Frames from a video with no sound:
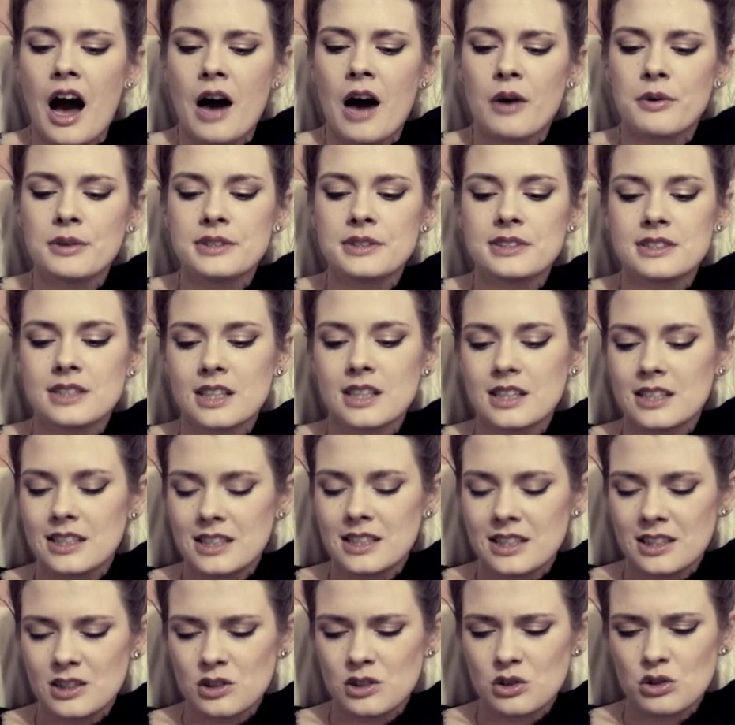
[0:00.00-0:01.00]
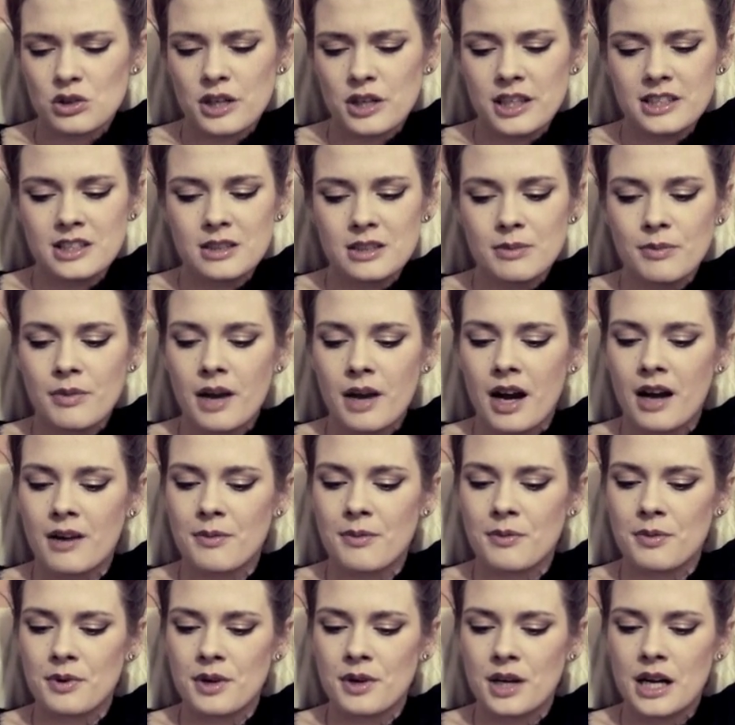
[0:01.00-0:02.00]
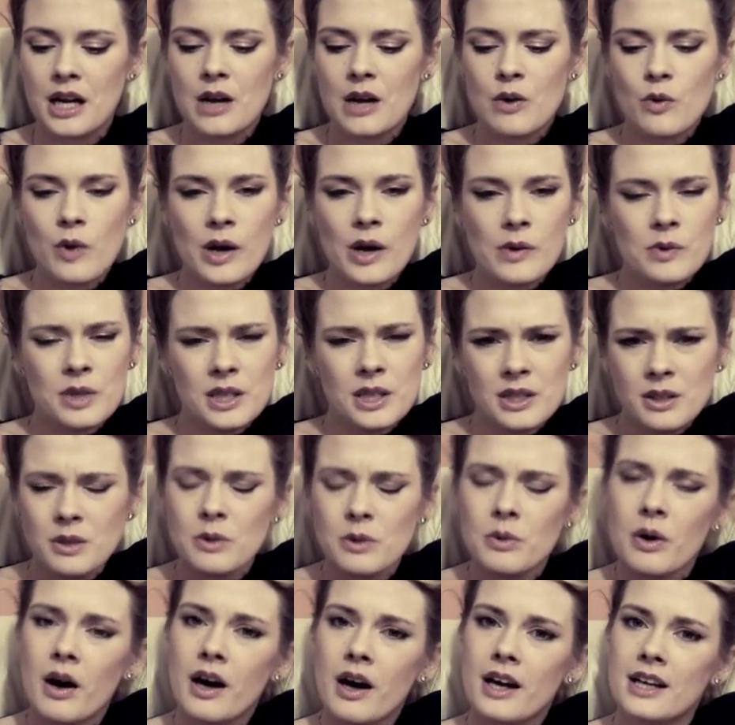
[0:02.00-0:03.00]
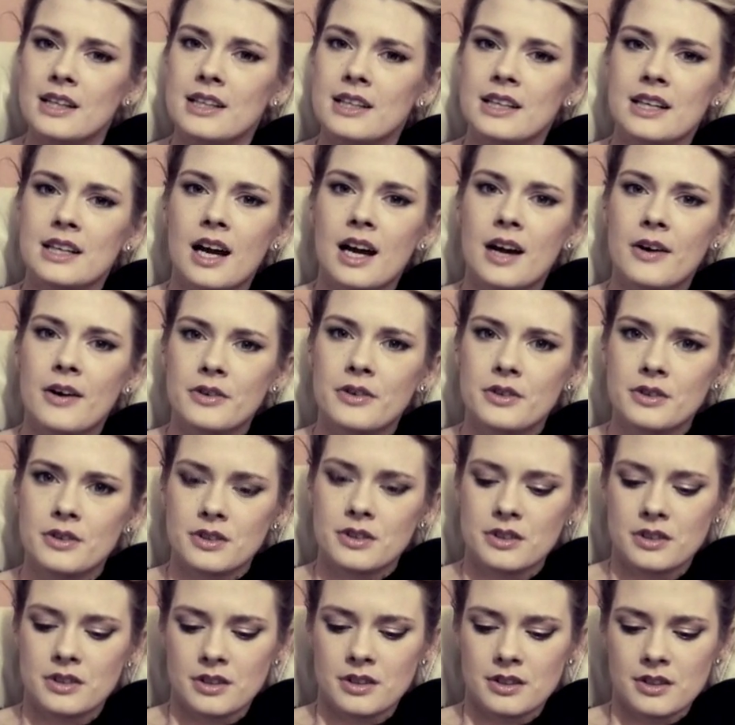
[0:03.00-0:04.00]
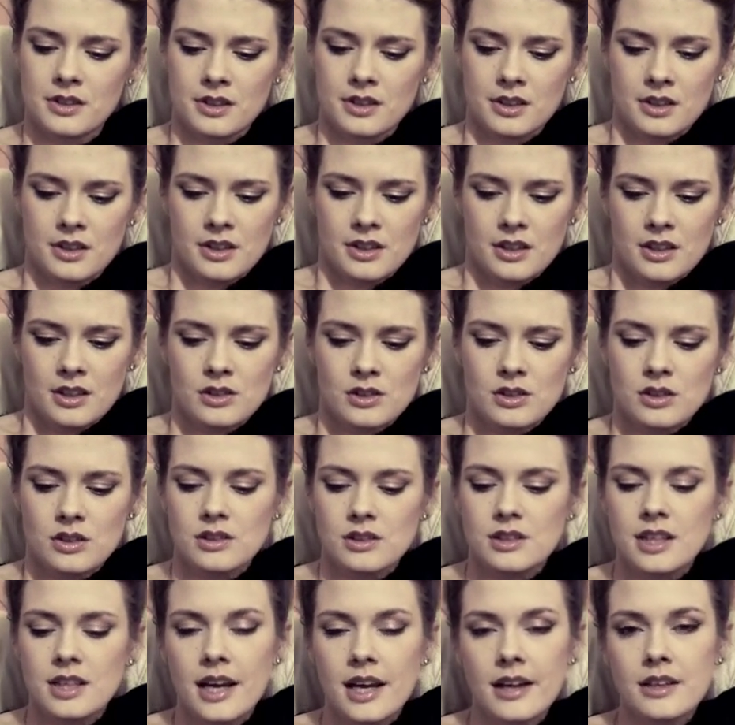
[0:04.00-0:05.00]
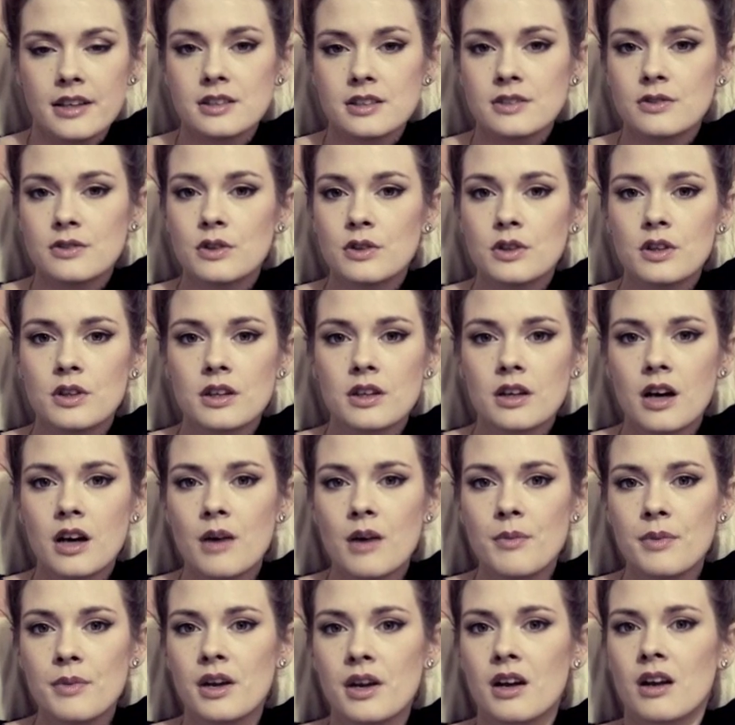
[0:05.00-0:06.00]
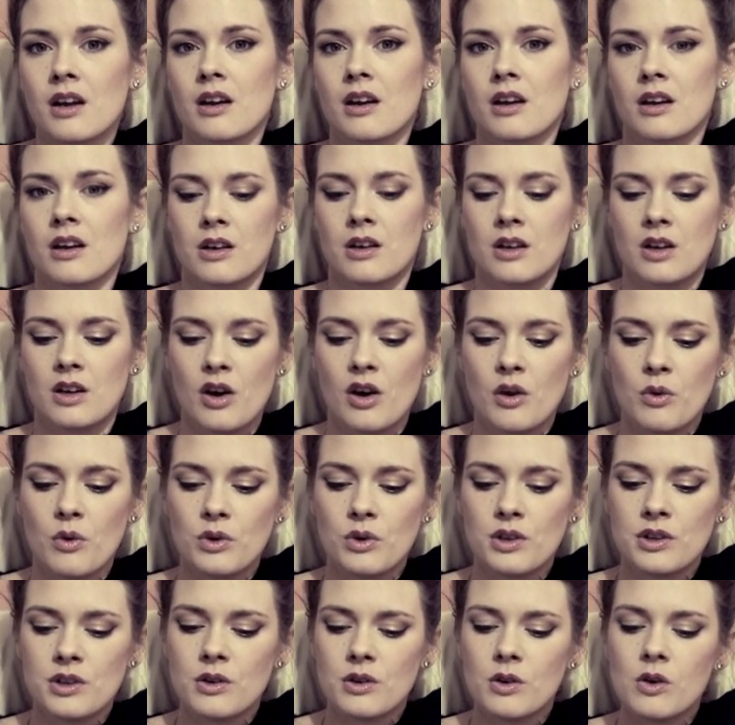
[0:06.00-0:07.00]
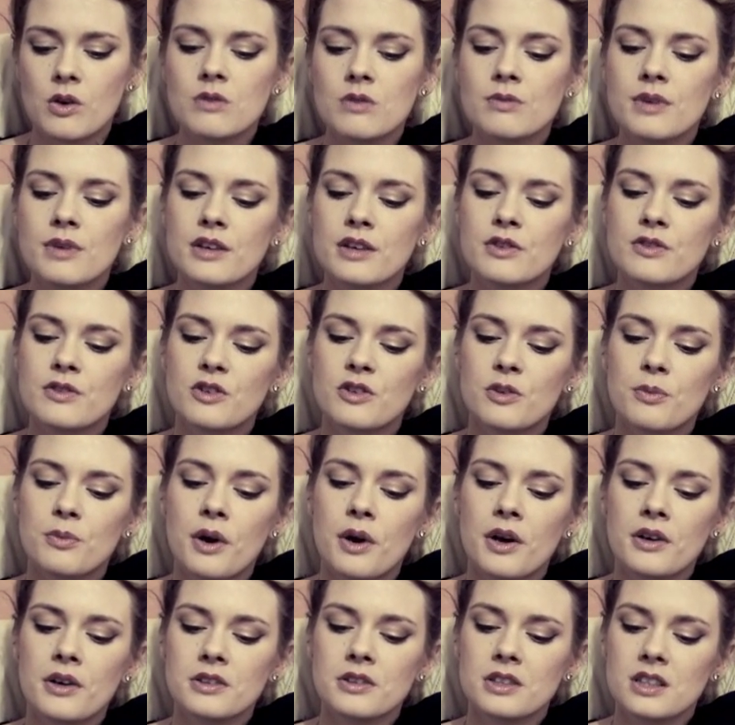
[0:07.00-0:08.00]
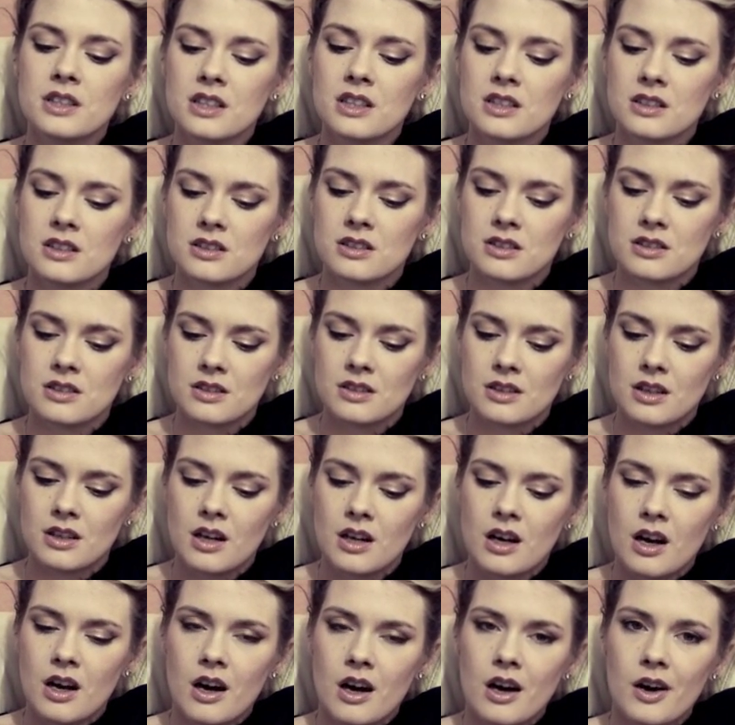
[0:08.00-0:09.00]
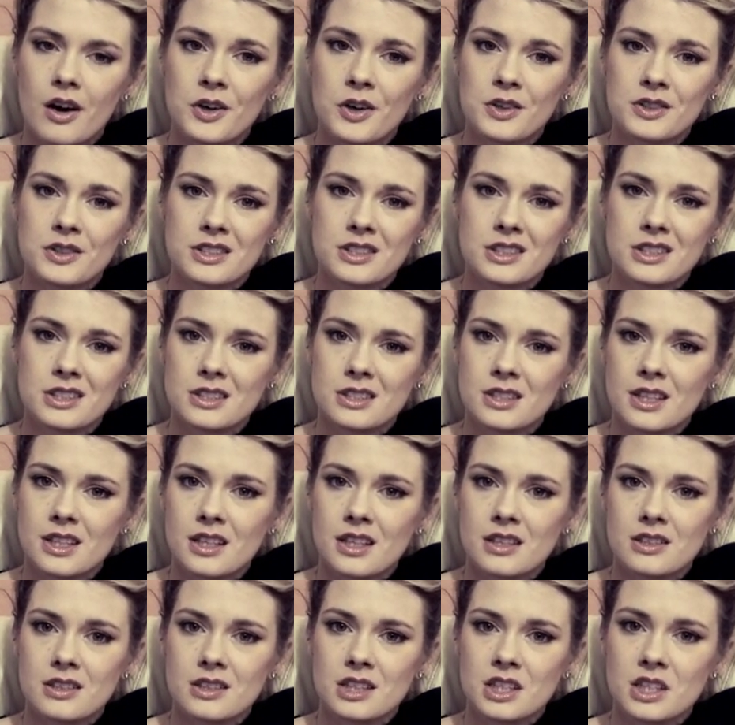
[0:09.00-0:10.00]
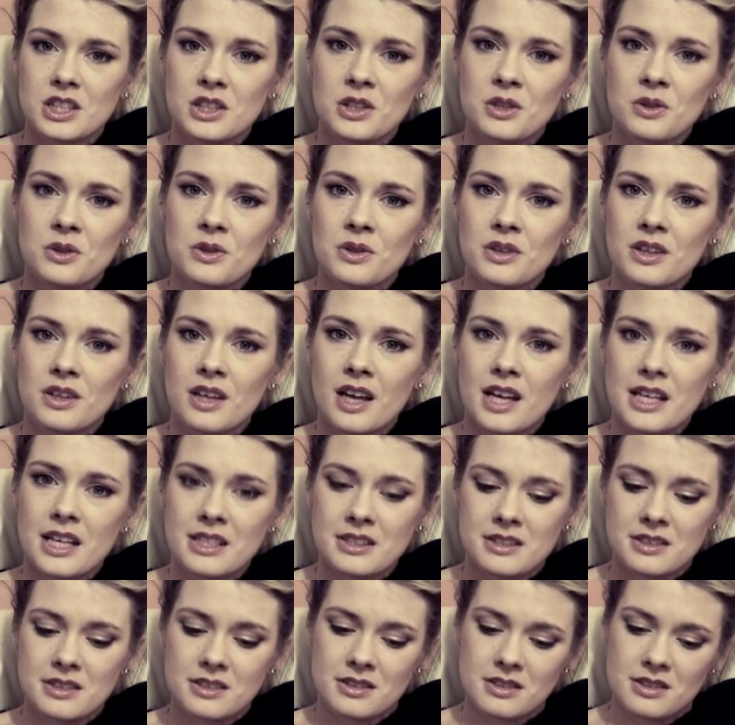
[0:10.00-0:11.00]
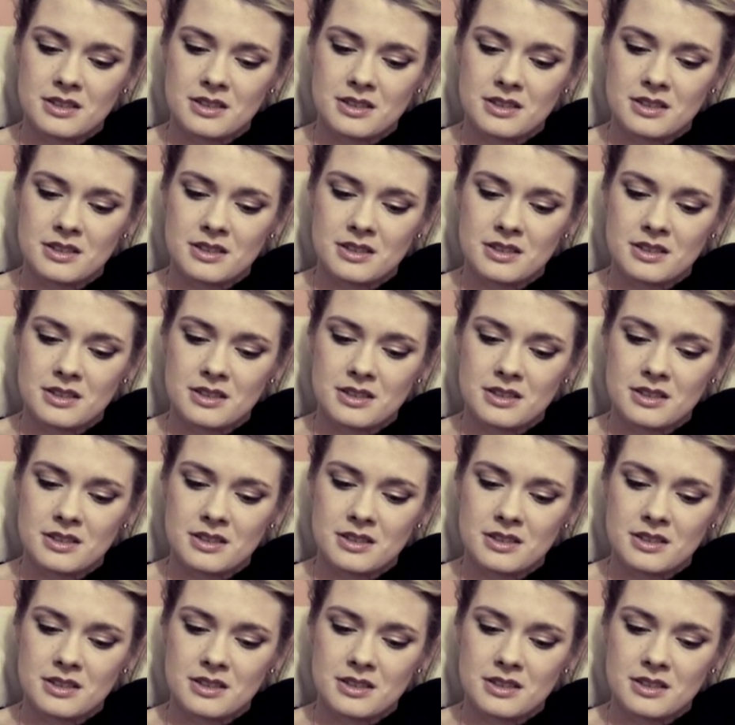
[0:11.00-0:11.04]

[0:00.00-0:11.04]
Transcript: I was studying a treasure map. Where were you hiding out? So say it's forthcoming, with all my foreboding. Oh, to sing to you again.